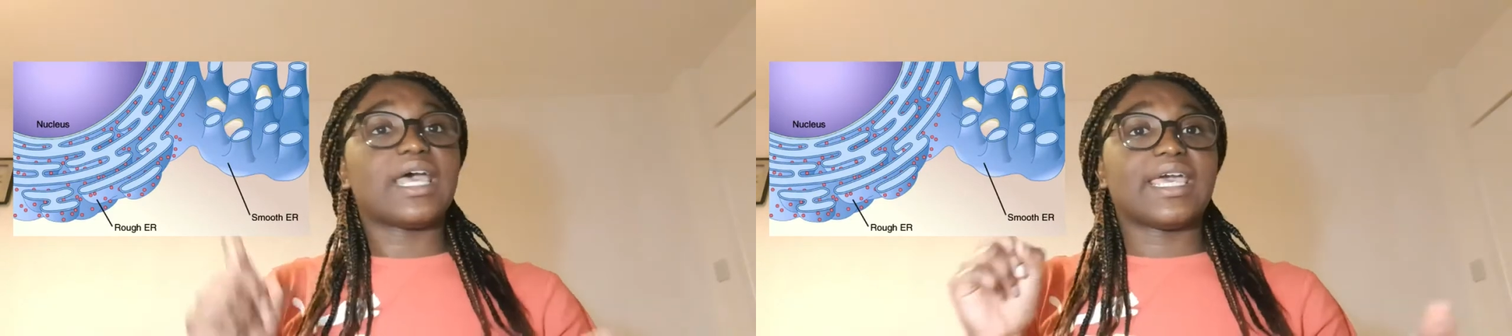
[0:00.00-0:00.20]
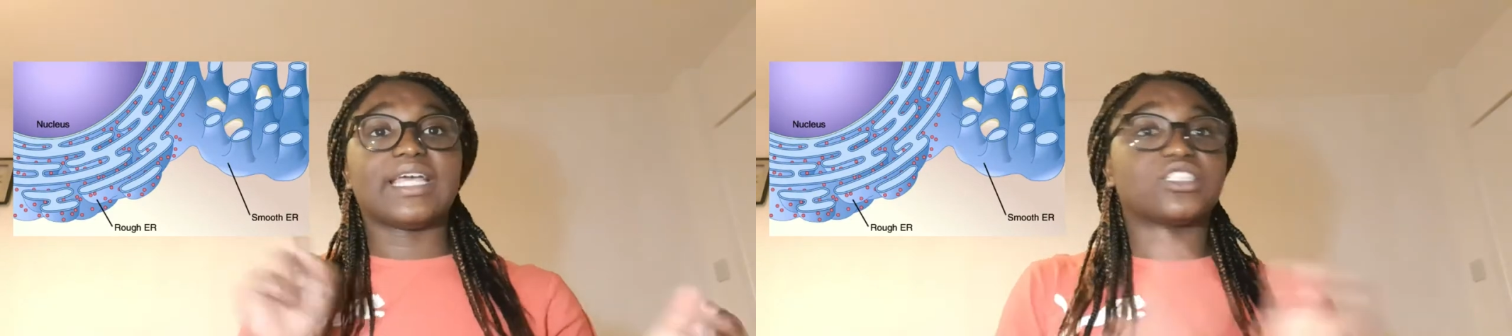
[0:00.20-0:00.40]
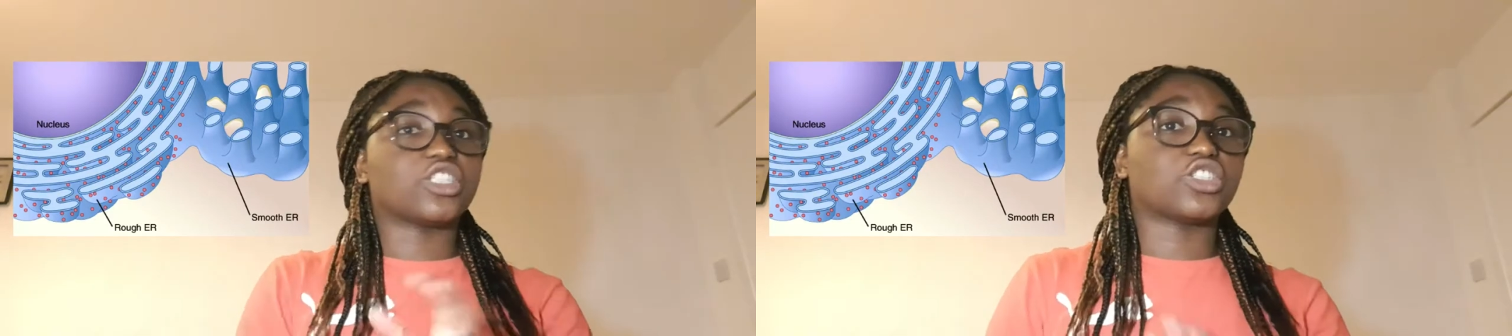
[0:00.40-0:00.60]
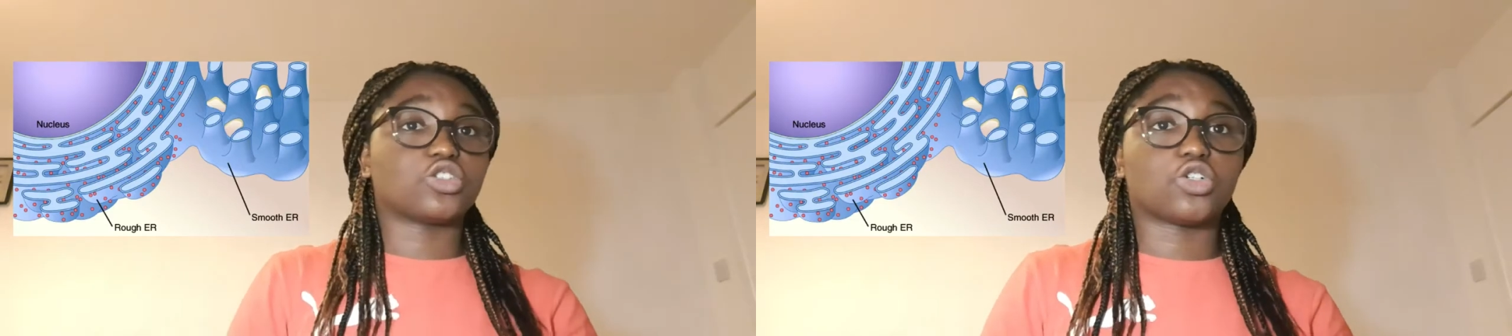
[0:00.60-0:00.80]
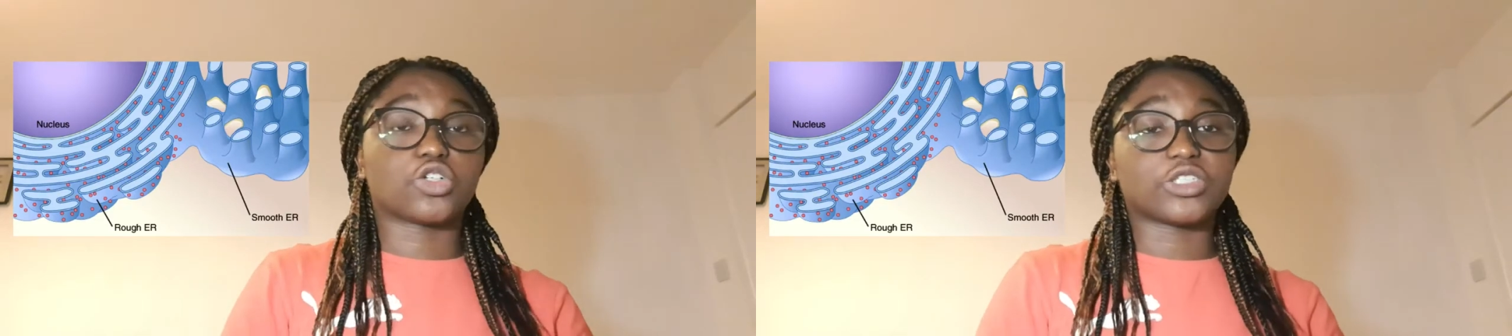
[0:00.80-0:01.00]
it does
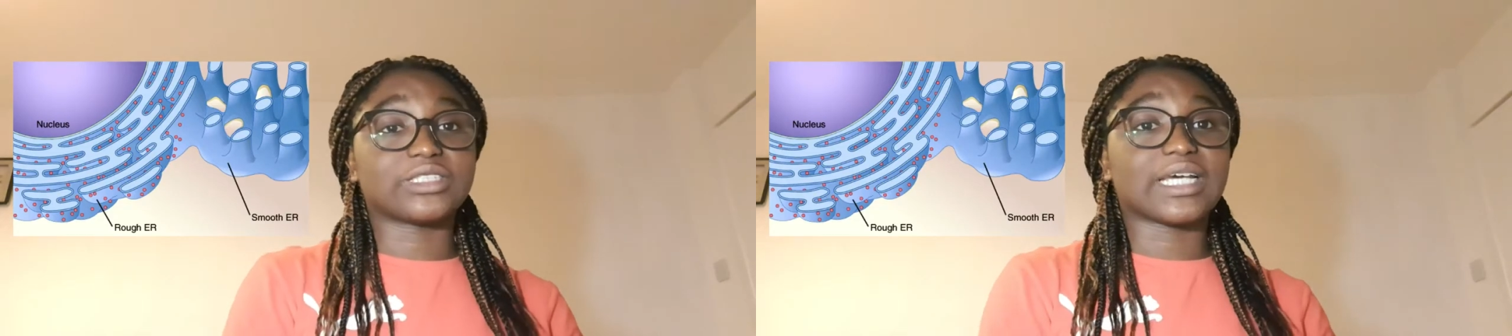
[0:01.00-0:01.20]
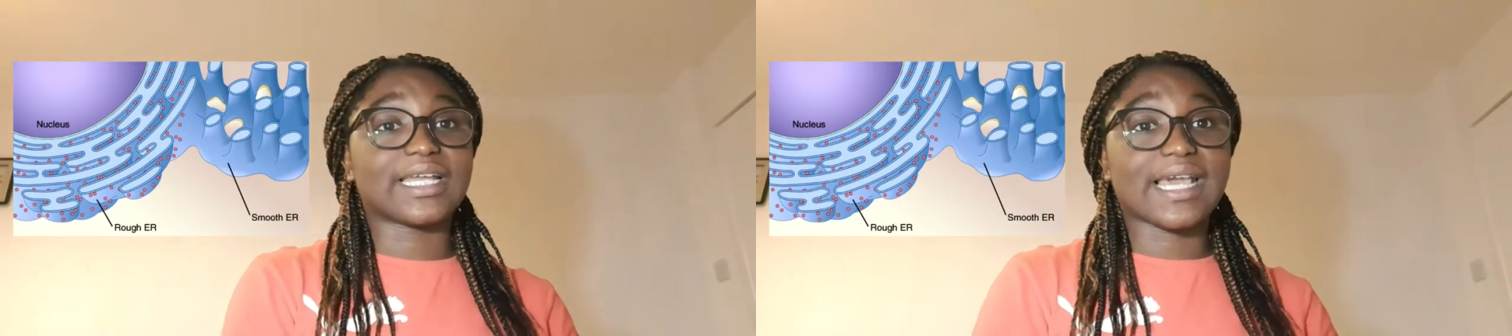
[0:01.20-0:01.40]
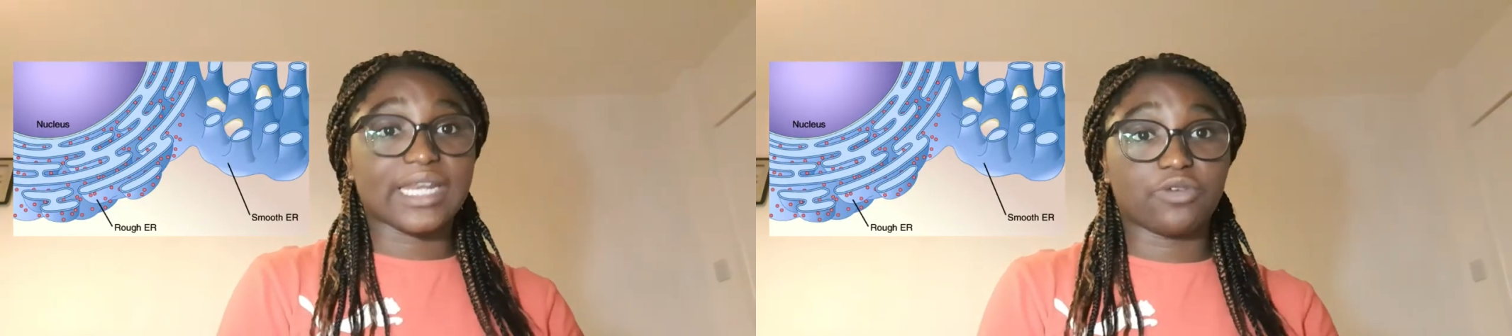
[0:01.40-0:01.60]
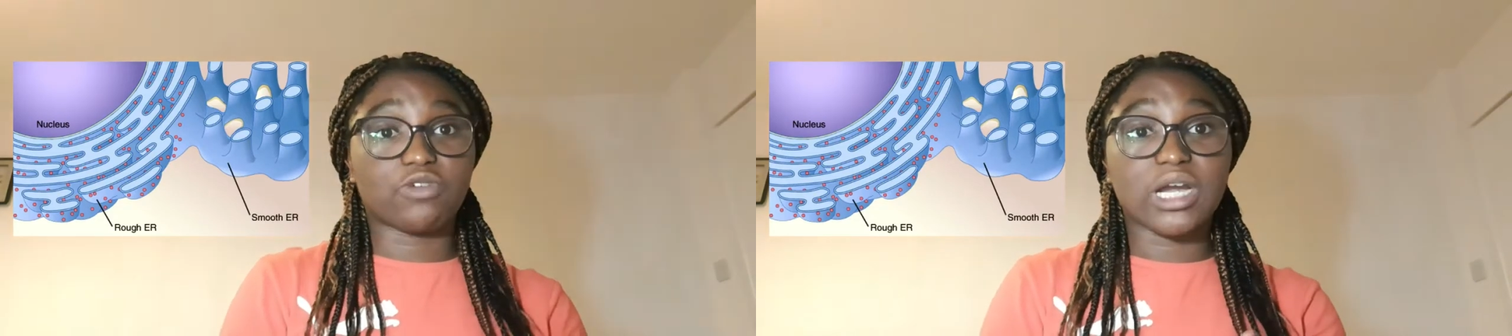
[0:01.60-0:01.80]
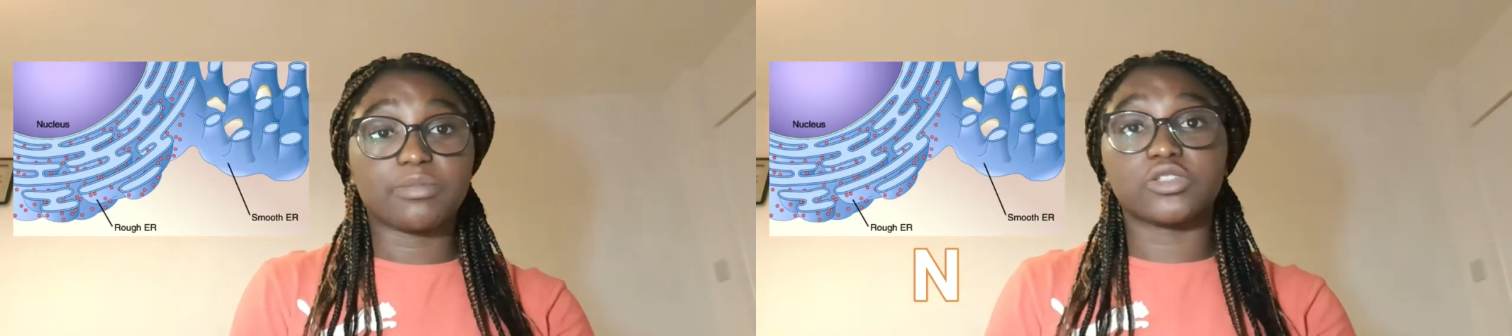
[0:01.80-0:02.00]
not contain any
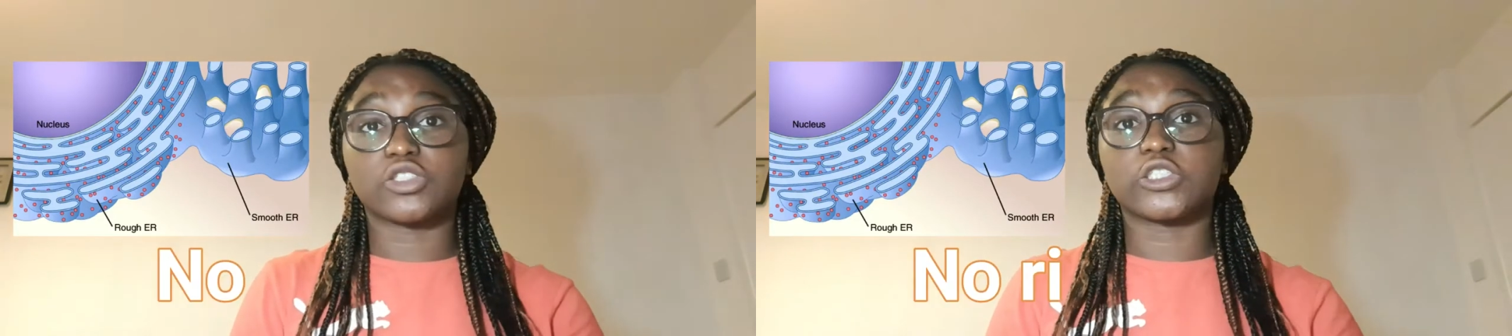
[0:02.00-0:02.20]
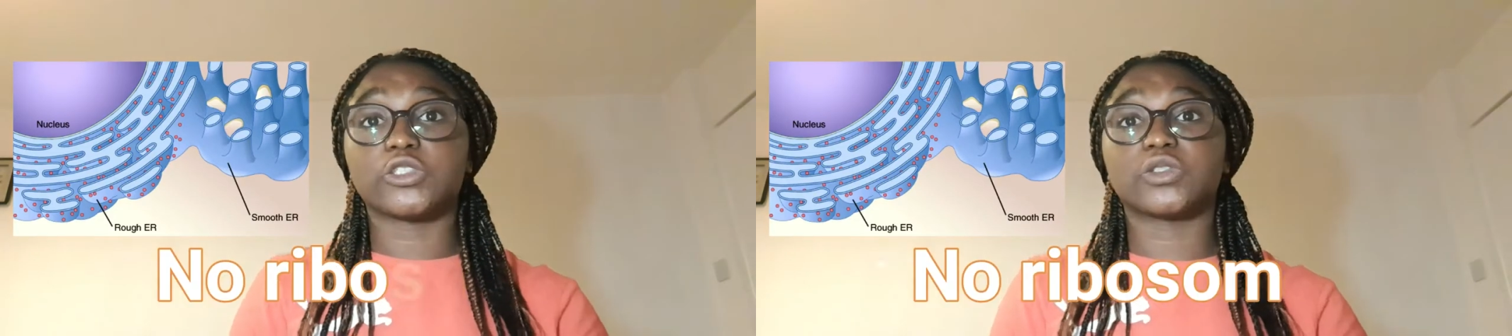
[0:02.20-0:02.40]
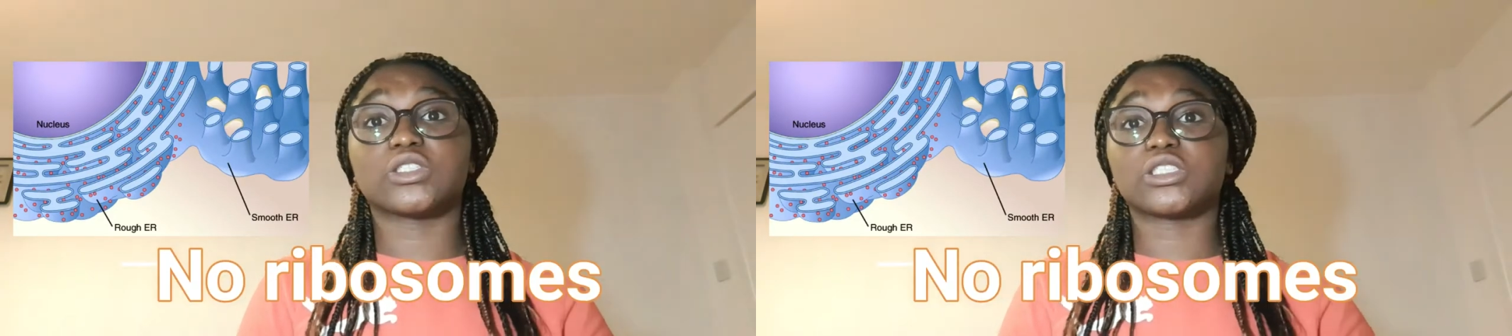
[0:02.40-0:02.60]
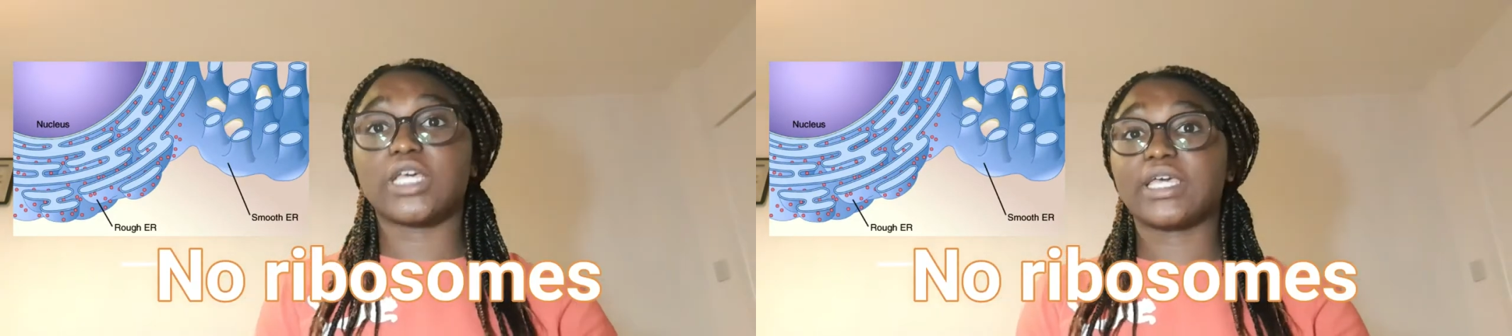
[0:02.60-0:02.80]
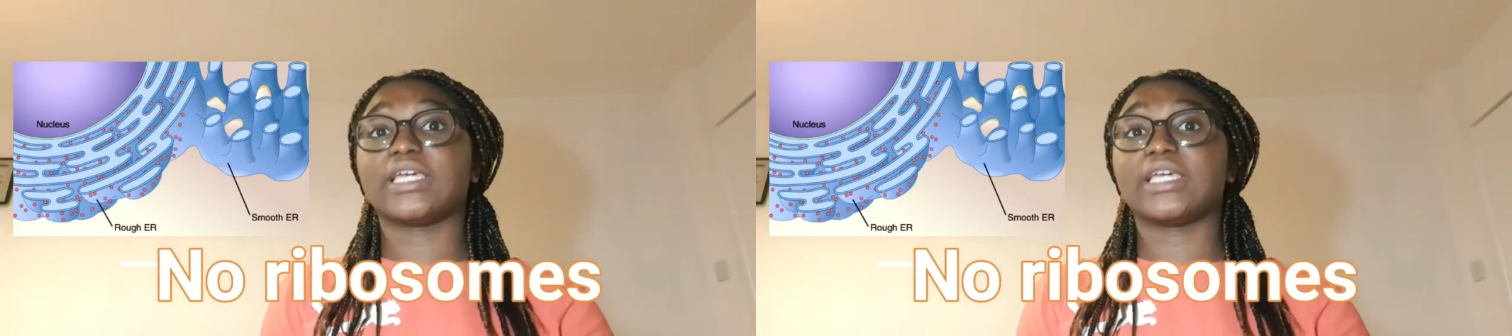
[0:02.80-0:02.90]
ribosomes.